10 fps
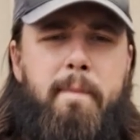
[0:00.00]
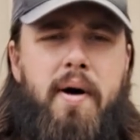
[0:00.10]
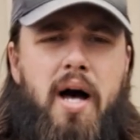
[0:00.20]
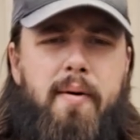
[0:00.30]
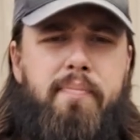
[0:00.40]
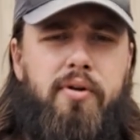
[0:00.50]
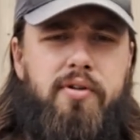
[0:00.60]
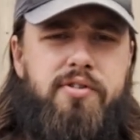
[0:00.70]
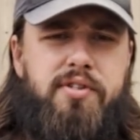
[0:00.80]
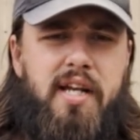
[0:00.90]

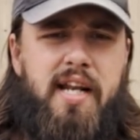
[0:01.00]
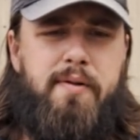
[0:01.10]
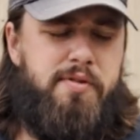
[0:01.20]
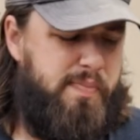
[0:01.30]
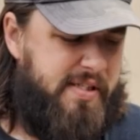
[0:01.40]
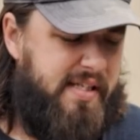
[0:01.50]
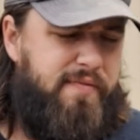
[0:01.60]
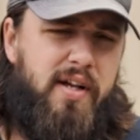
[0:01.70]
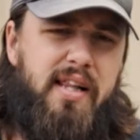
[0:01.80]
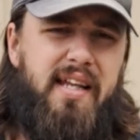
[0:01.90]
poplars and
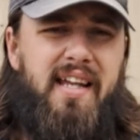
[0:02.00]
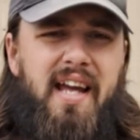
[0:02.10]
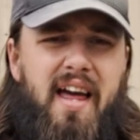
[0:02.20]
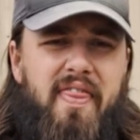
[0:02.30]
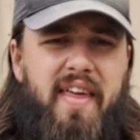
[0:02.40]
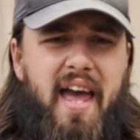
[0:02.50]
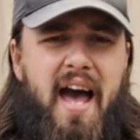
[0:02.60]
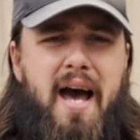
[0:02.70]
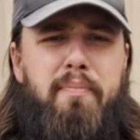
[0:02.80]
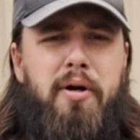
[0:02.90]
specifically the
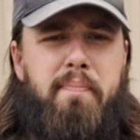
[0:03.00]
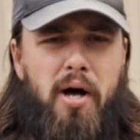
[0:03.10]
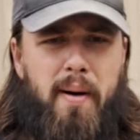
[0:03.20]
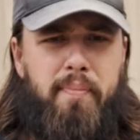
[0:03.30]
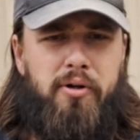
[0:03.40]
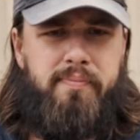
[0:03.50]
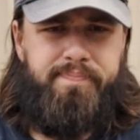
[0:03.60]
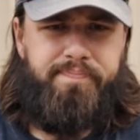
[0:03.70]
hybrid poplar